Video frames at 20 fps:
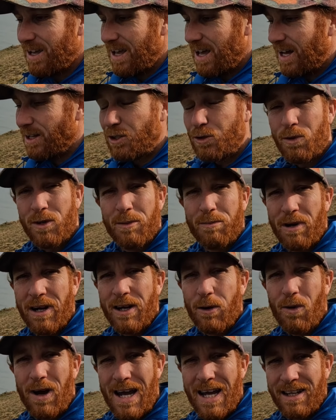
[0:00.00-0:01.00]
I just want to bring
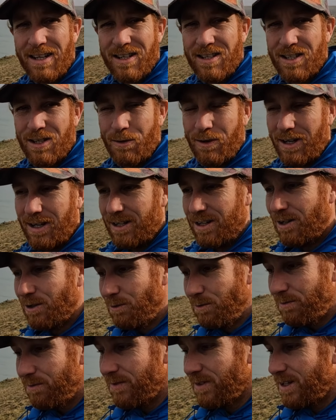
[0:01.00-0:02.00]
awareness to it, you know.
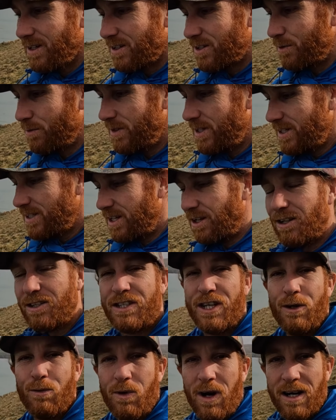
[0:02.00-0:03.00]
Some of these little
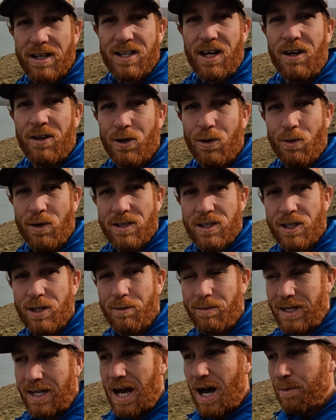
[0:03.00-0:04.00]
chinwags aren't always going
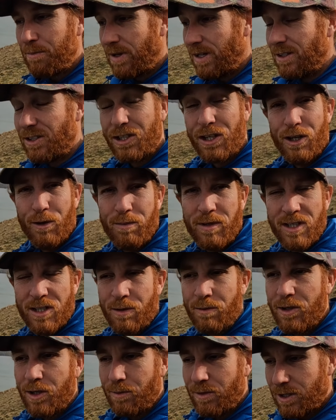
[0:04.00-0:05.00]
to be happy and chirpy.
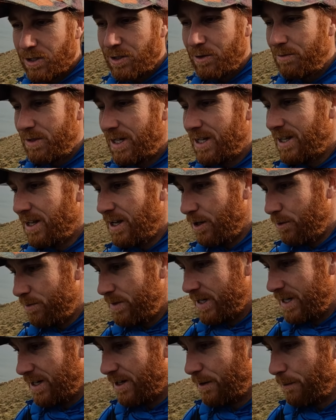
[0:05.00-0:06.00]
Some of them are going to be a little
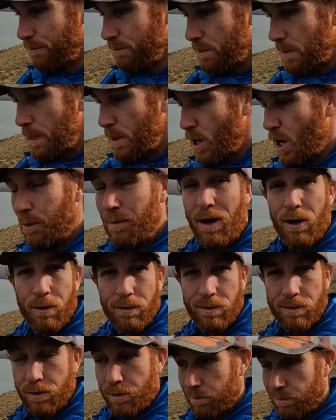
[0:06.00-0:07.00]
bit about
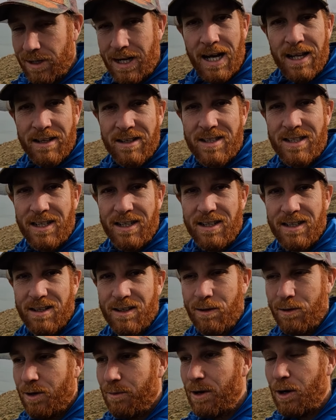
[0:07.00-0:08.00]
reality
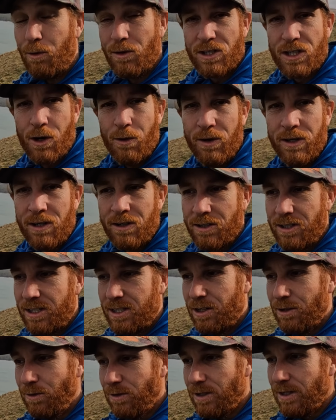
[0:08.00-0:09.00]
and about what's going on, you
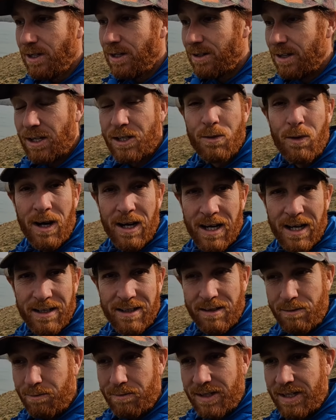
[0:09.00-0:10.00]
know. That's why I
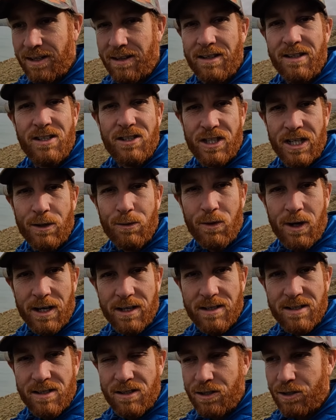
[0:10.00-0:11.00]
did these
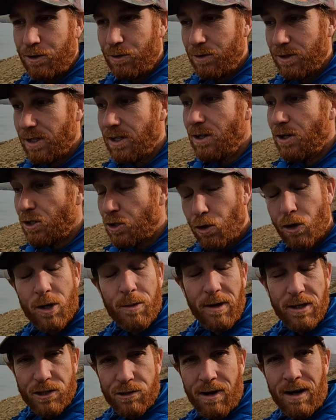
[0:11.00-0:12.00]
chinwags, to talk
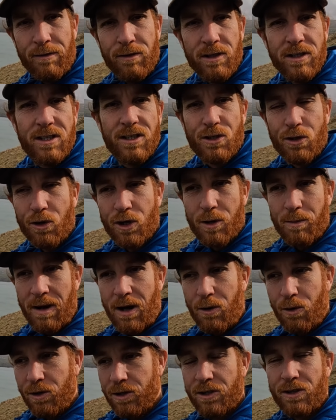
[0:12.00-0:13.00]
about travel, to talk
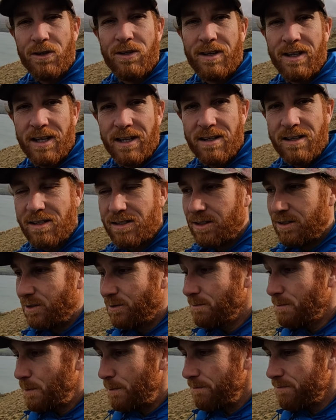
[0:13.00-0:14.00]
about all the good things and,